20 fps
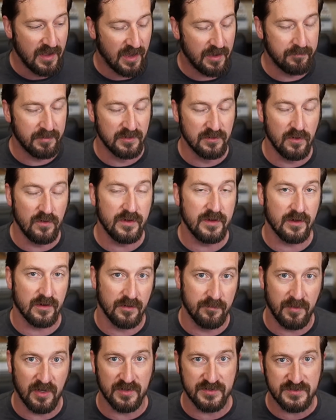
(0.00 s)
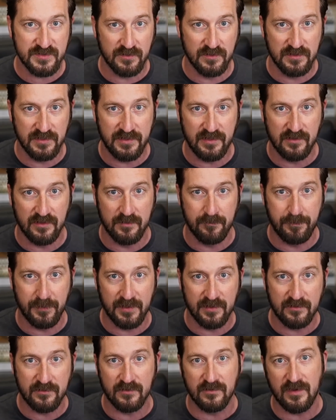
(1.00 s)
I'm a lawyer. I'm also a legal and
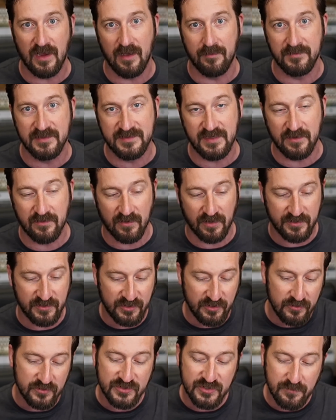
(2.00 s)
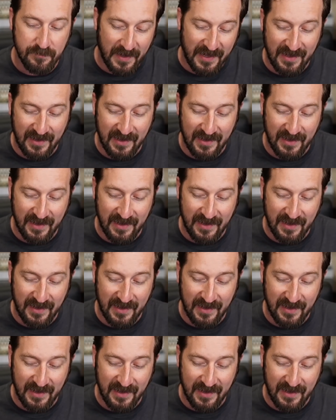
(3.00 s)
political commentator on YouTube